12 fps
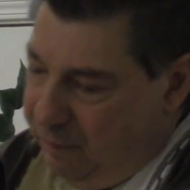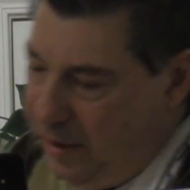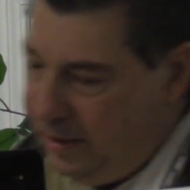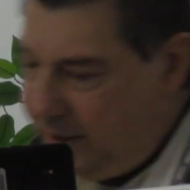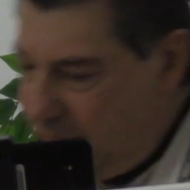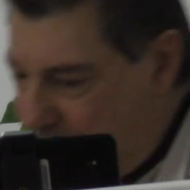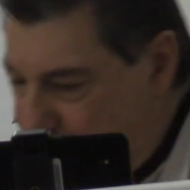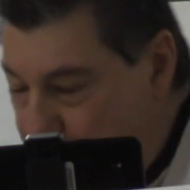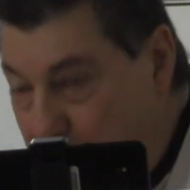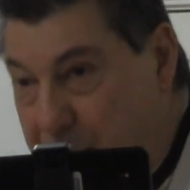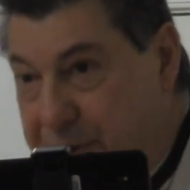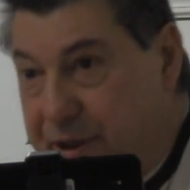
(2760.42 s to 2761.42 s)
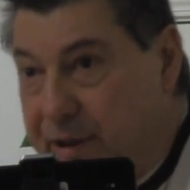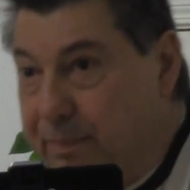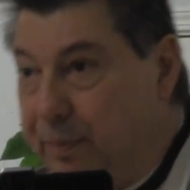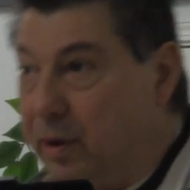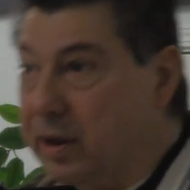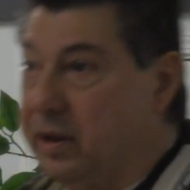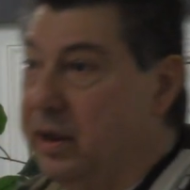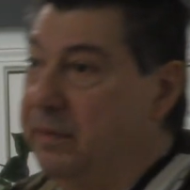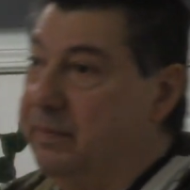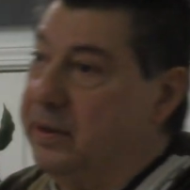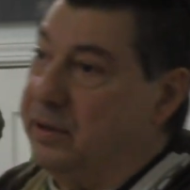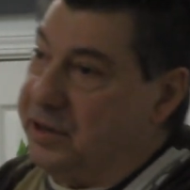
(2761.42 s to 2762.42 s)
reading every word in the book,
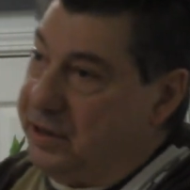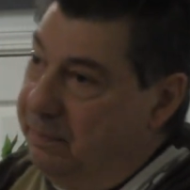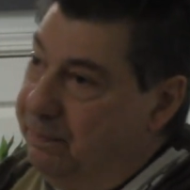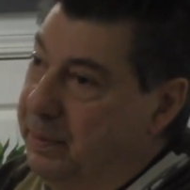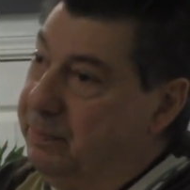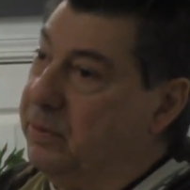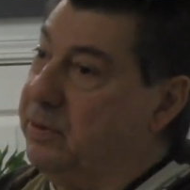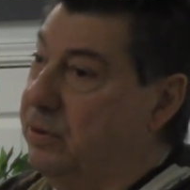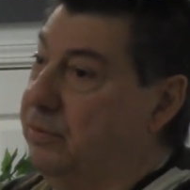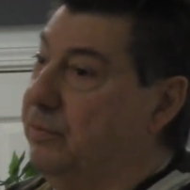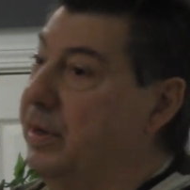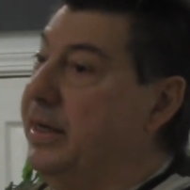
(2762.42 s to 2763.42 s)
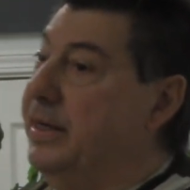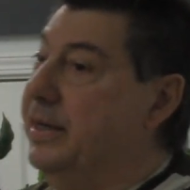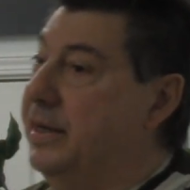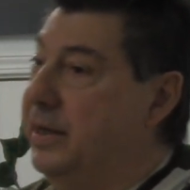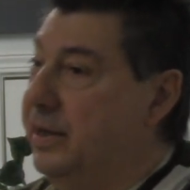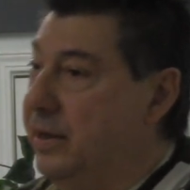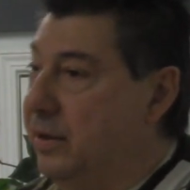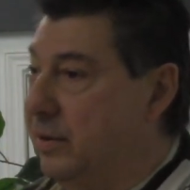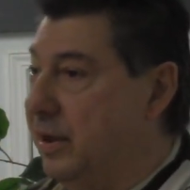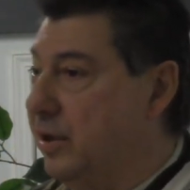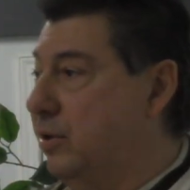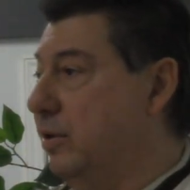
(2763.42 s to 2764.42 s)
because some people couldn't read, or
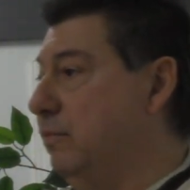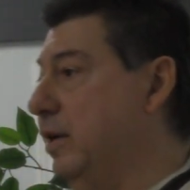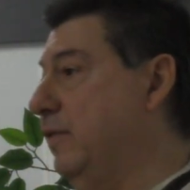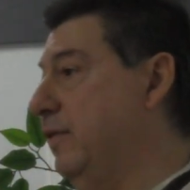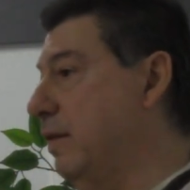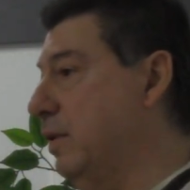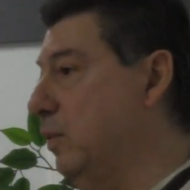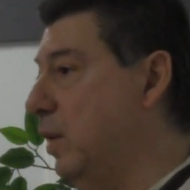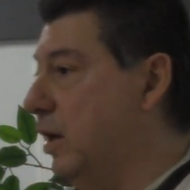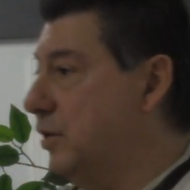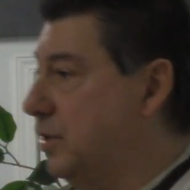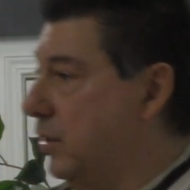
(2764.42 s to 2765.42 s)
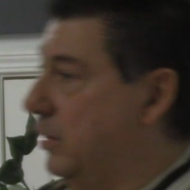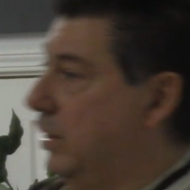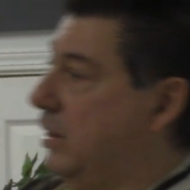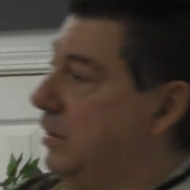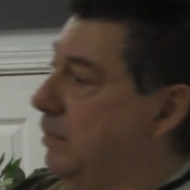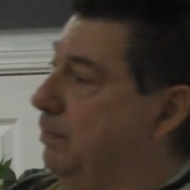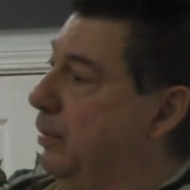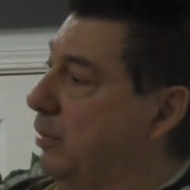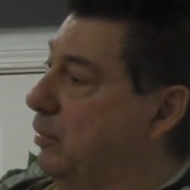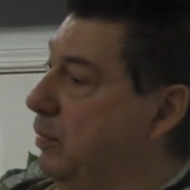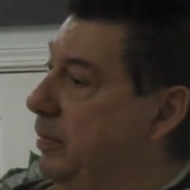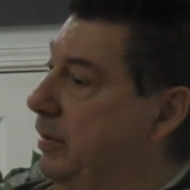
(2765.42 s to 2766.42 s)
they couldn't read very well, so the
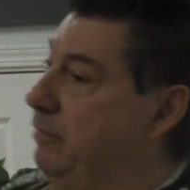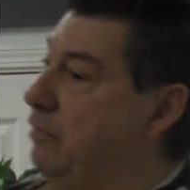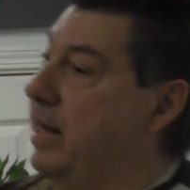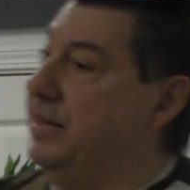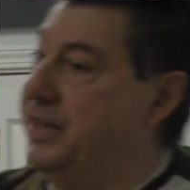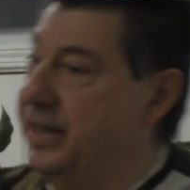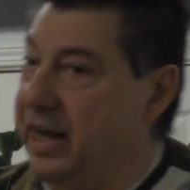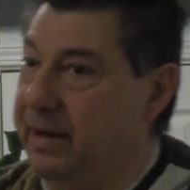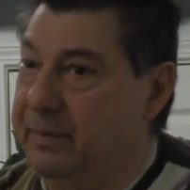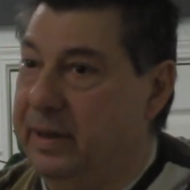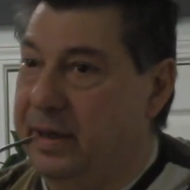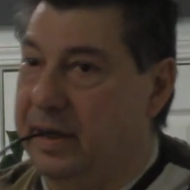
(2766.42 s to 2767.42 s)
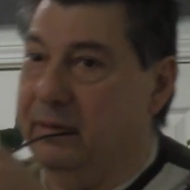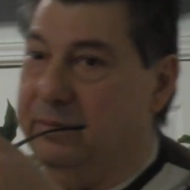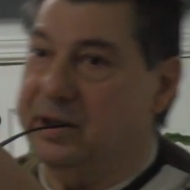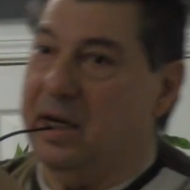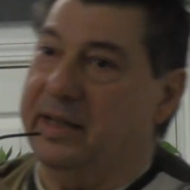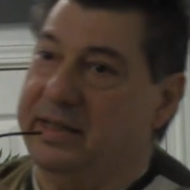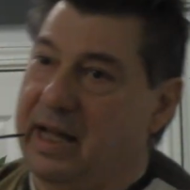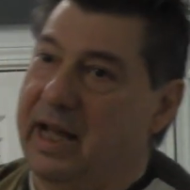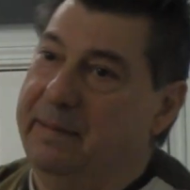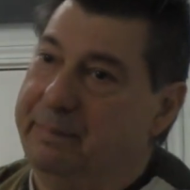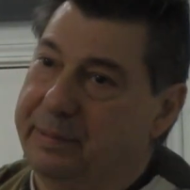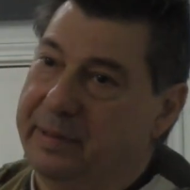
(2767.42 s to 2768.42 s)
book would be read to them, and it was on
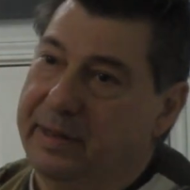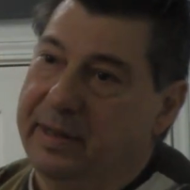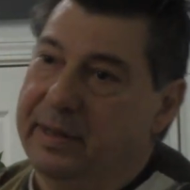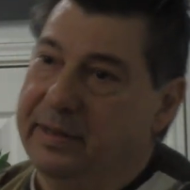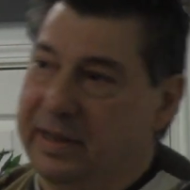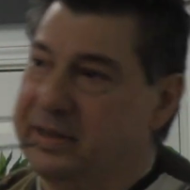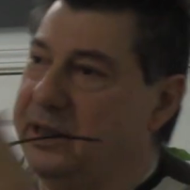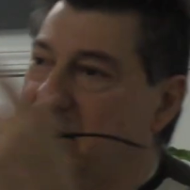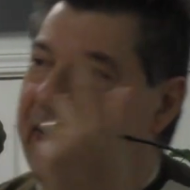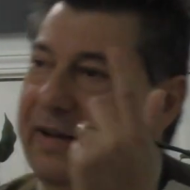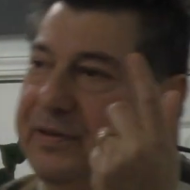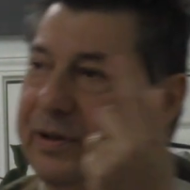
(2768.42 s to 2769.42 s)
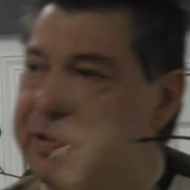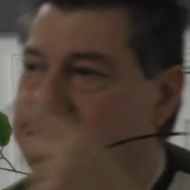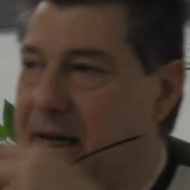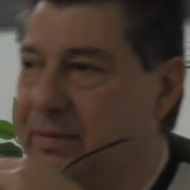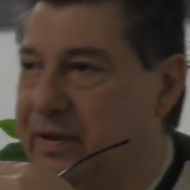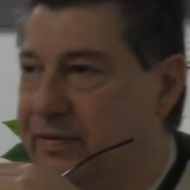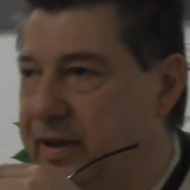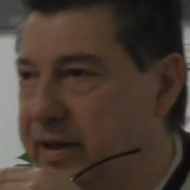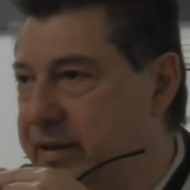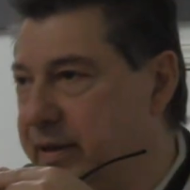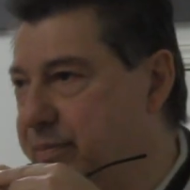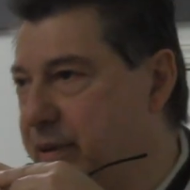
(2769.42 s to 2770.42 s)
tape they still have those tapes
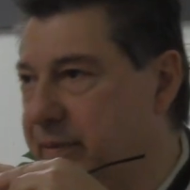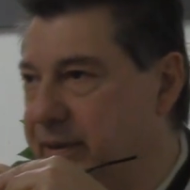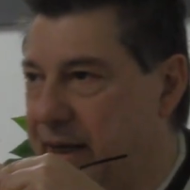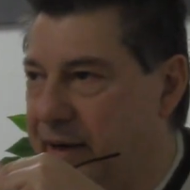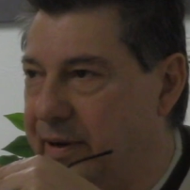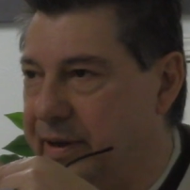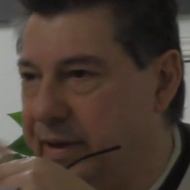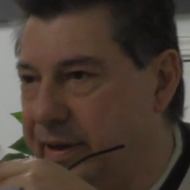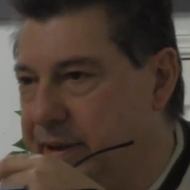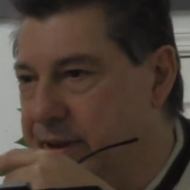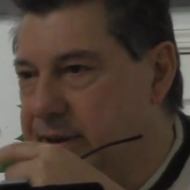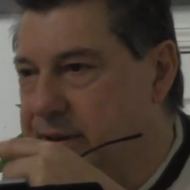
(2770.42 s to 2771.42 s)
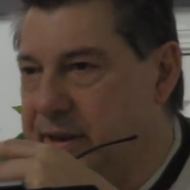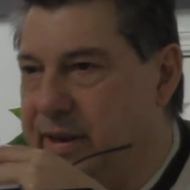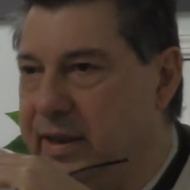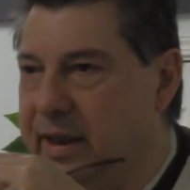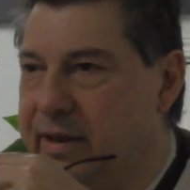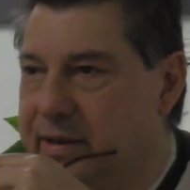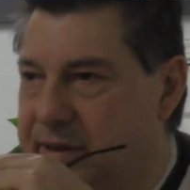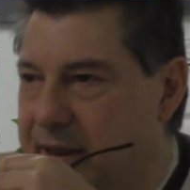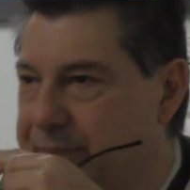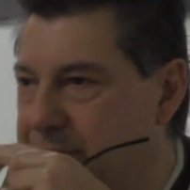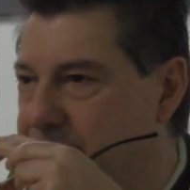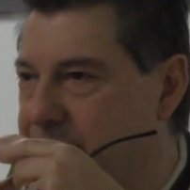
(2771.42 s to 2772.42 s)
available. They're probably now on a CD or
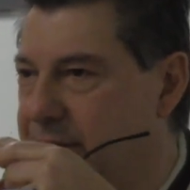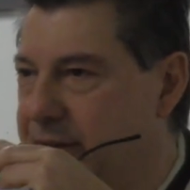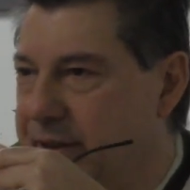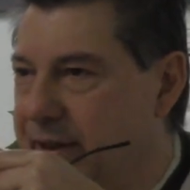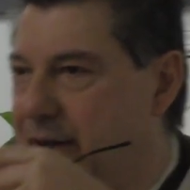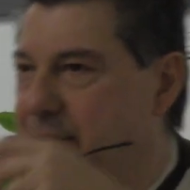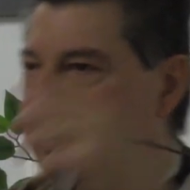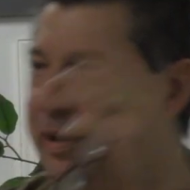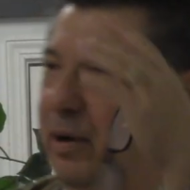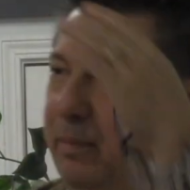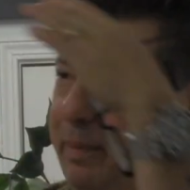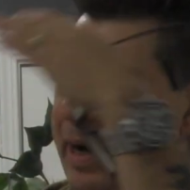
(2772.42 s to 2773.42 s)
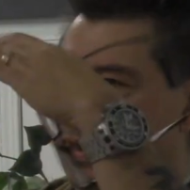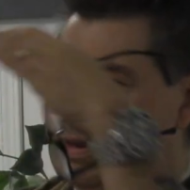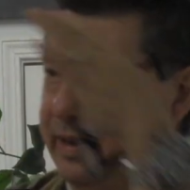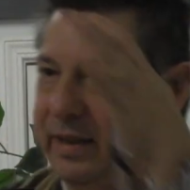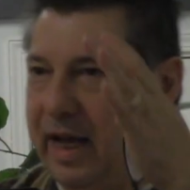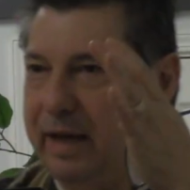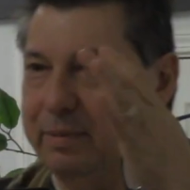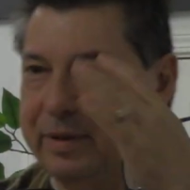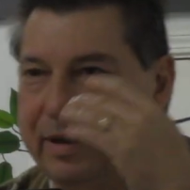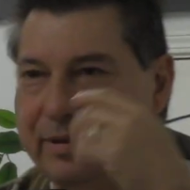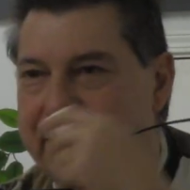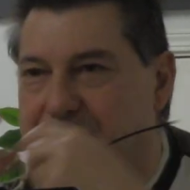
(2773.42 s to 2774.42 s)
something. I had a big old box of tapes
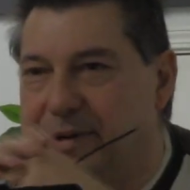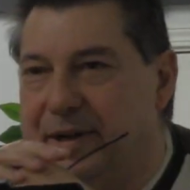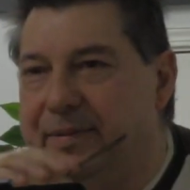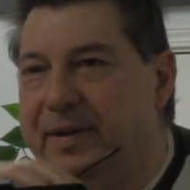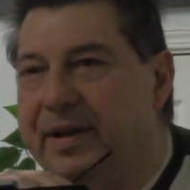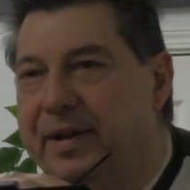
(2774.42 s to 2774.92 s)
that they were in.